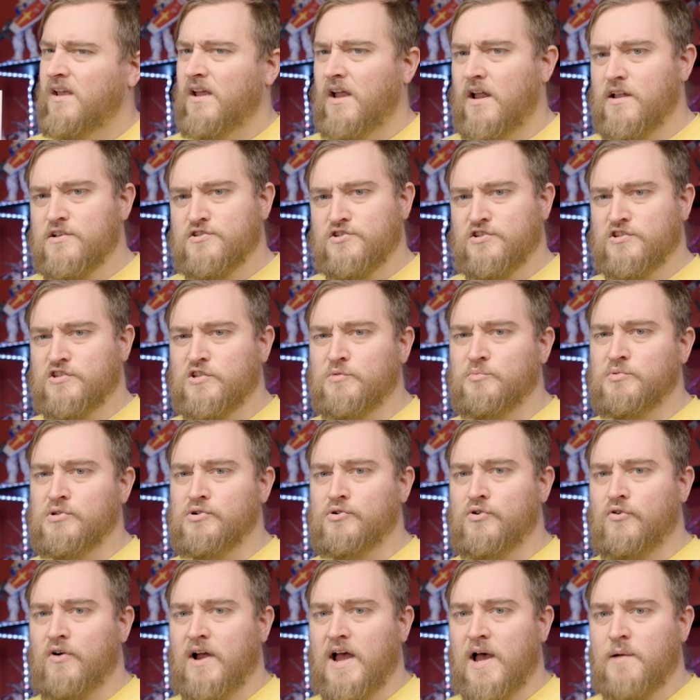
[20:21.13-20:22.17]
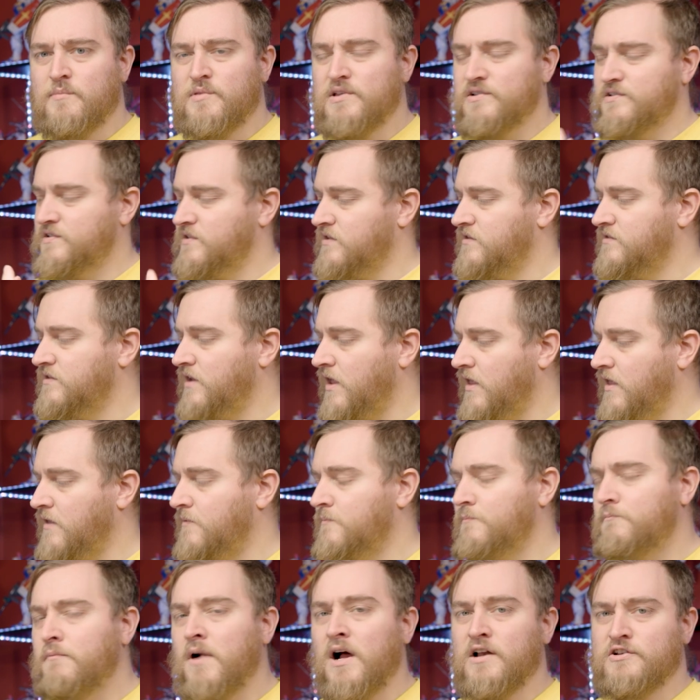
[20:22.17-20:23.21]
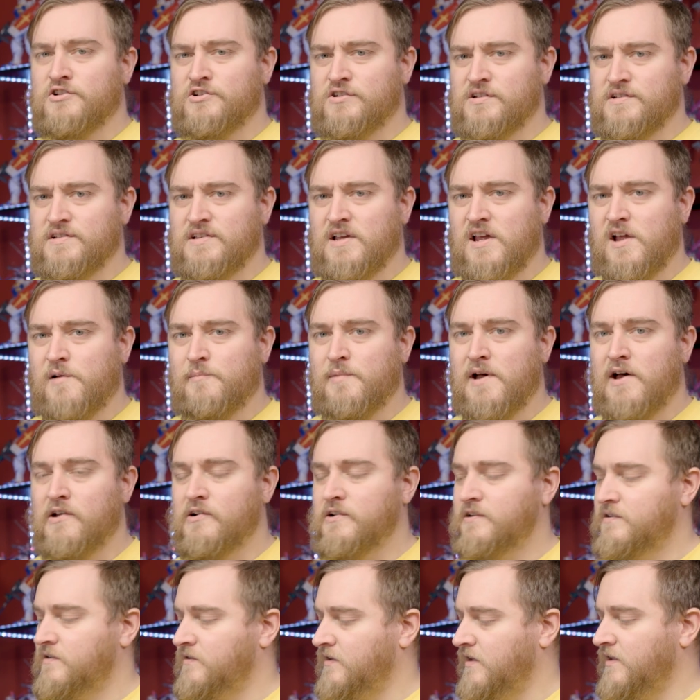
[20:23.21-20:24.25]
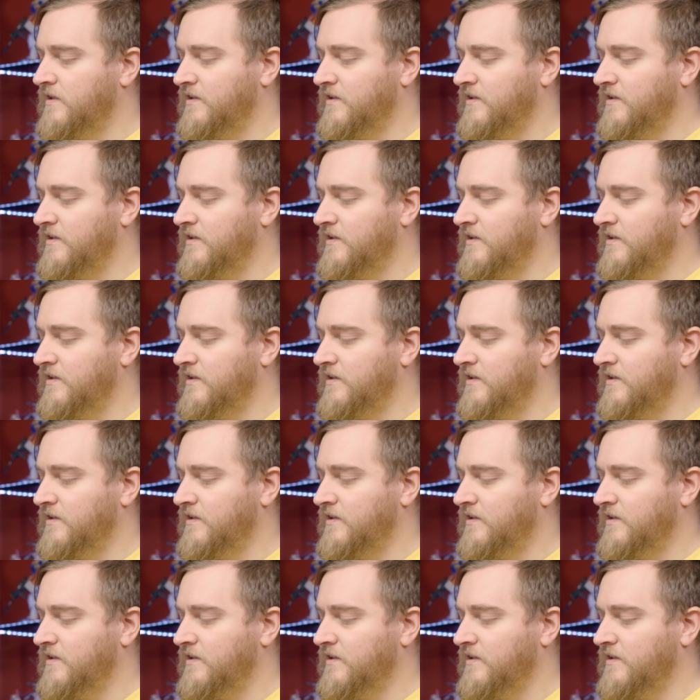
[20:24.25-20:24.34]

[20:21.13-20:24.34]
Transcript: It's just a blue crab. There's not much to say about it.